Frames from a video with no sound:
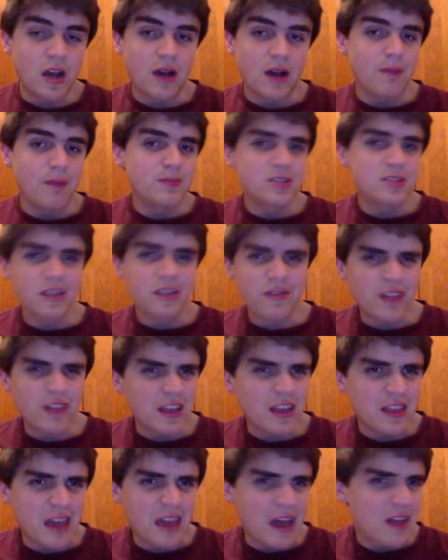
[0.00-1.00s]
stuff
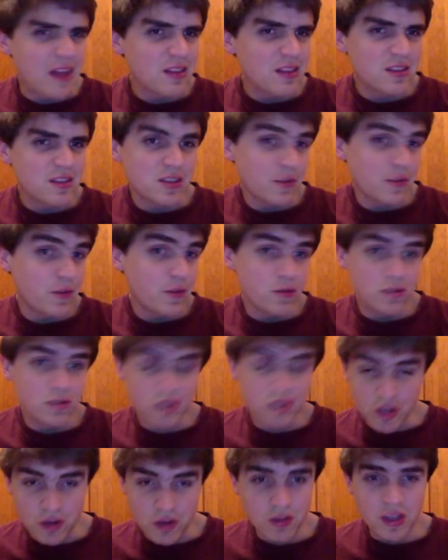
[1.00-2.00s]
like that, stuff you
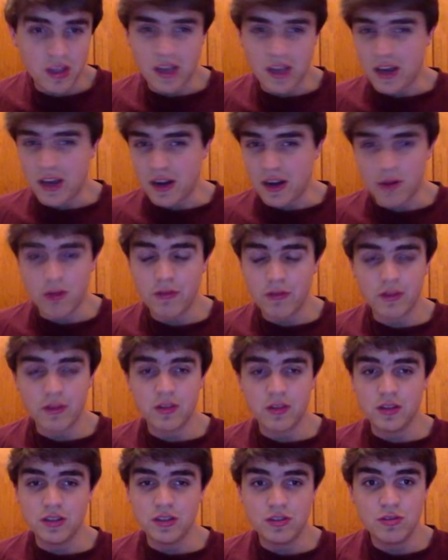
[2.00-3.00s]
certainly
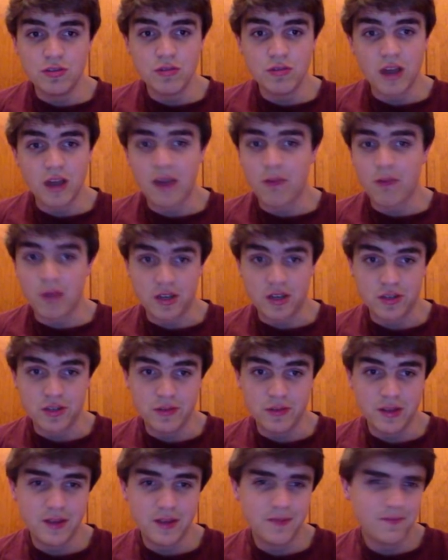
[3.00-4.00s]
unequivocally do not want to
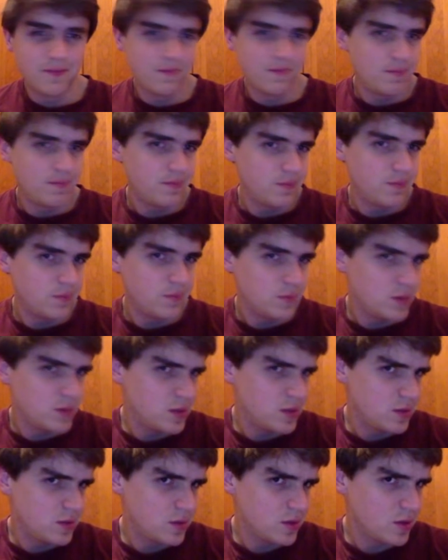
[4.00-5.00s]
eat.
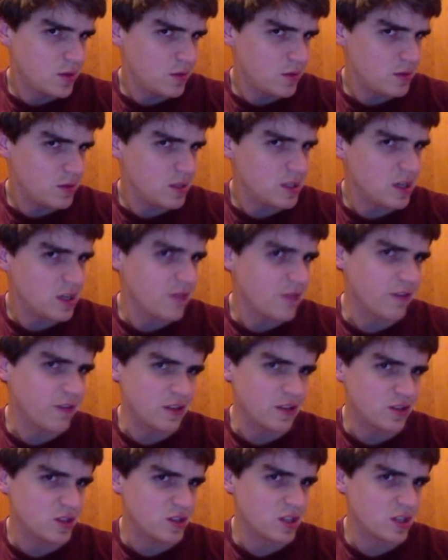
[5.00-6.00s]
So there is a
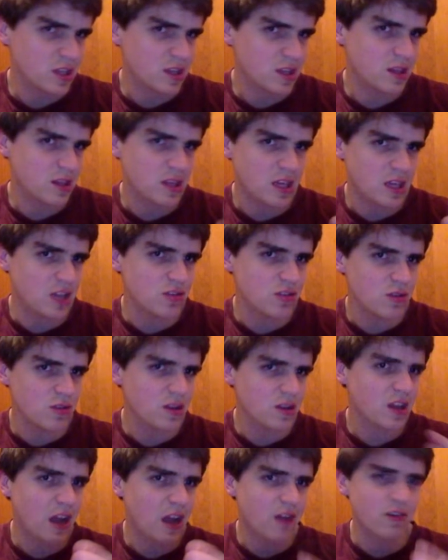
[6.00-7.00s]
difference. The things you
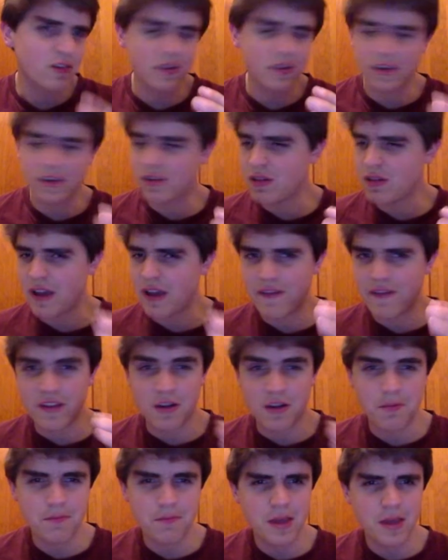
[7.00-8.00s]
encounter in your life that
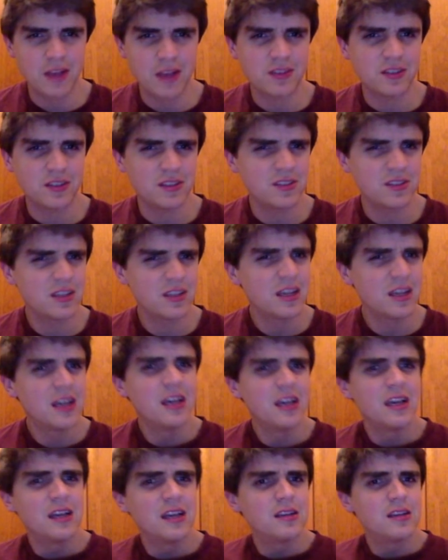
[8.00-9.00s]
are bases
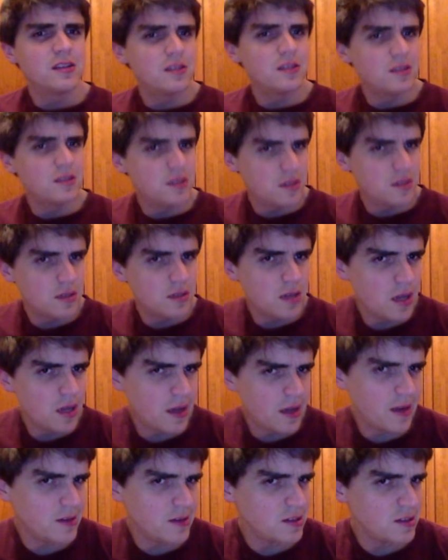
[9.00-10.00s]

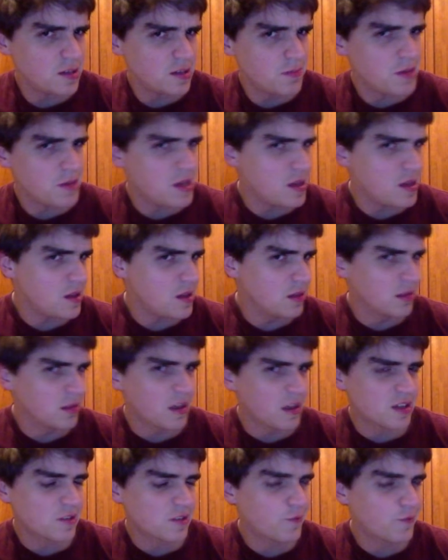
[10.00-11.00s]
tend to be
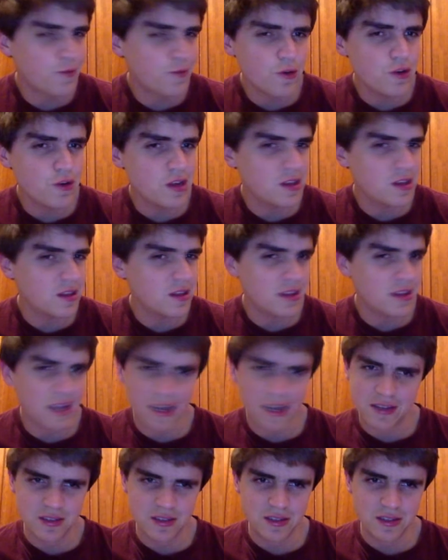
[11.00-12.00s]
less foody than the
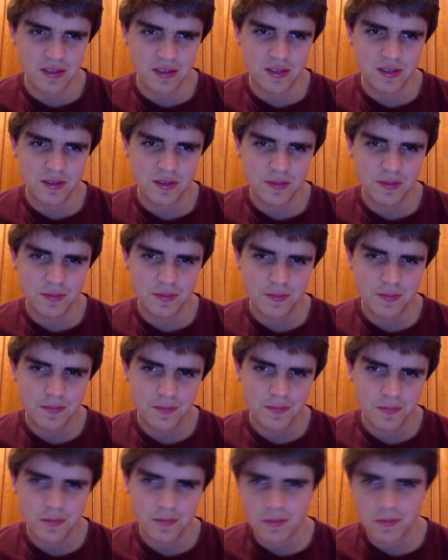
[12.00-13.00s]
acids.
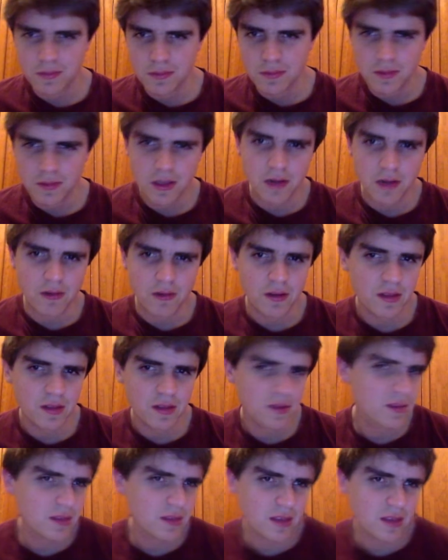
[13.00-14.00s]
I know, I
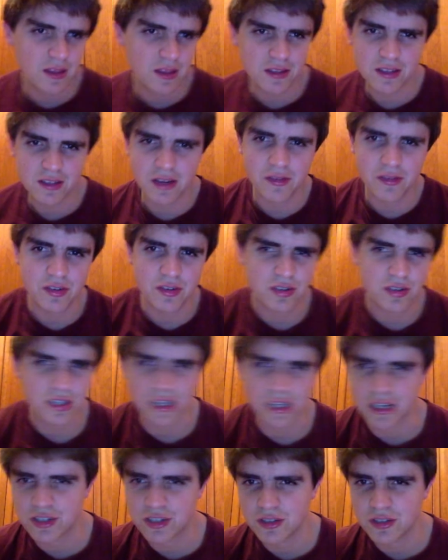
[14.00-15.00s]
think that's kind of
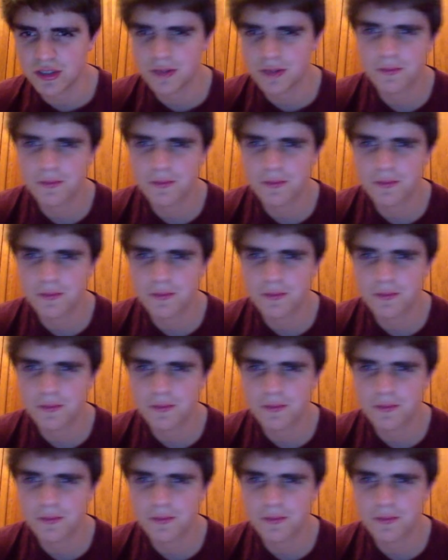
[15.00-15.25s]
interesting, actually.